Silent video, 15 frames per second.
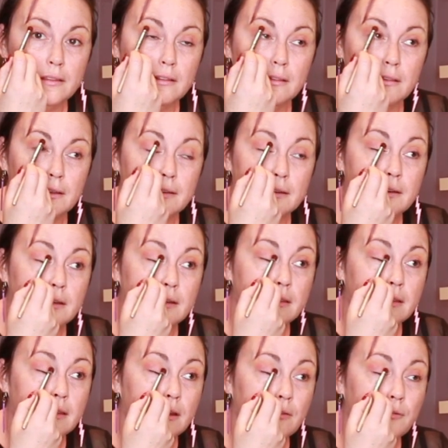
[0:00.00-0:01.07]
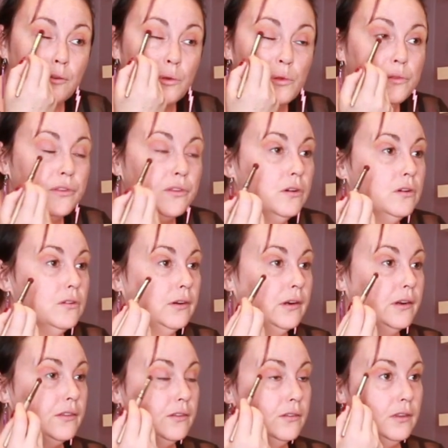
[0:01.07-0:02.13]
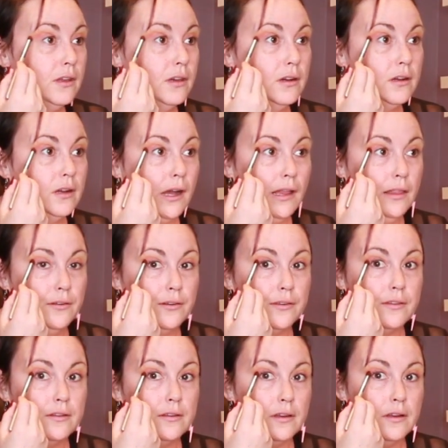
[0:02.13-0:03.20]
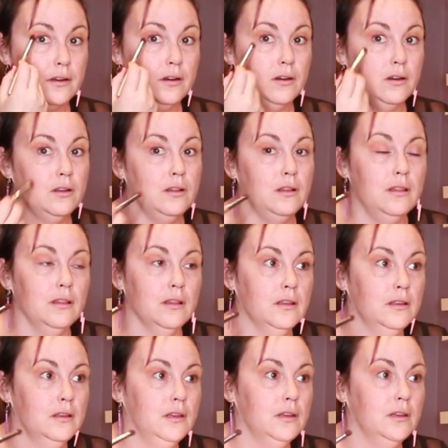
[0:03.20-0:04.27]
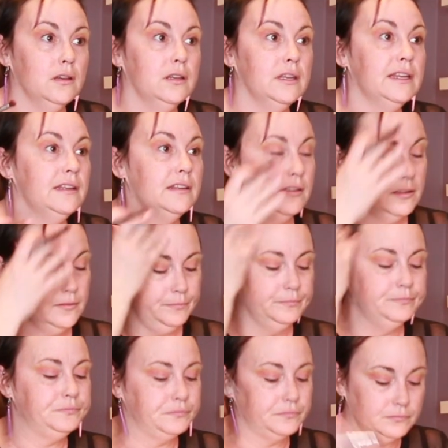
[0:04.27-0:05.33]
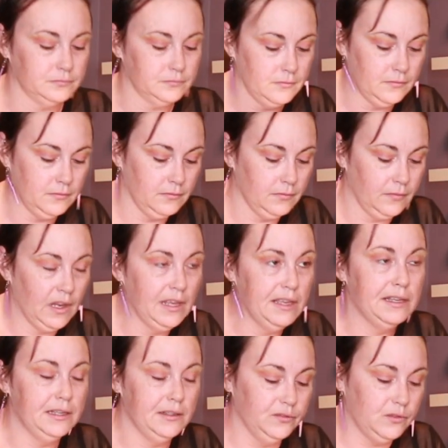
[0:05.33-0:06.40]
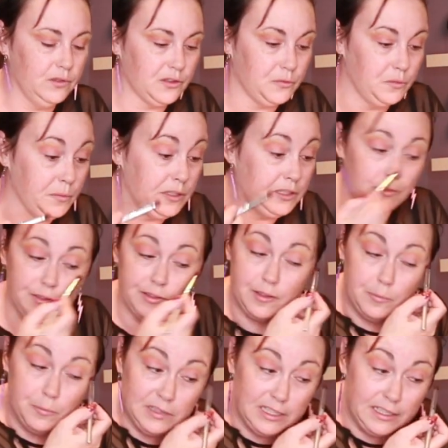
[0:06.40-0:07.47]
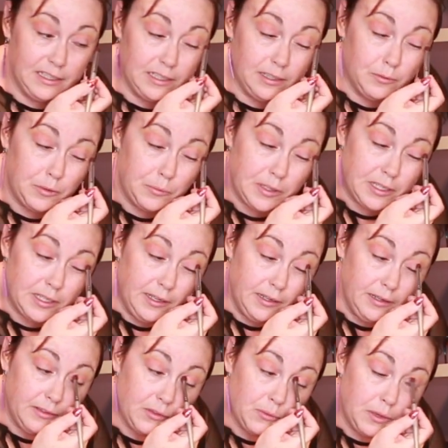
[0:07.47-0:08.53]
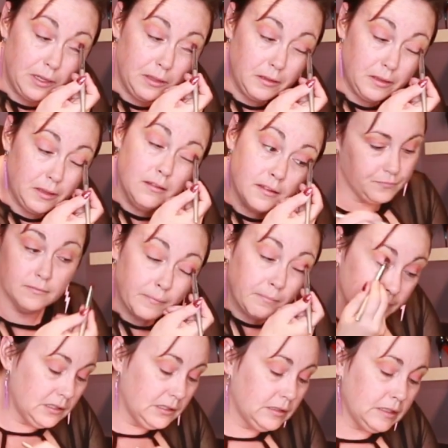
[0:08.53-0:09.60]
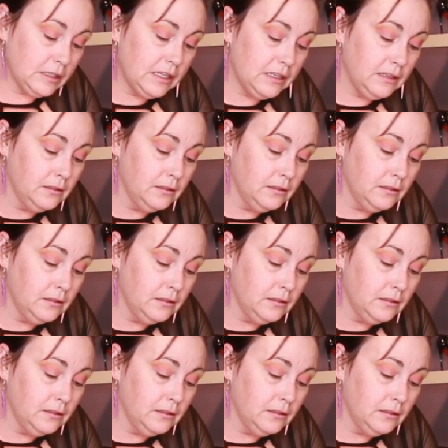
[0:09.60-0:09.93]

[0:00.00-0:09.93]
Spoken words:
the lid that folds over so the color is not all hidden. And of course we'll be doing some blending when we're done as well. Get a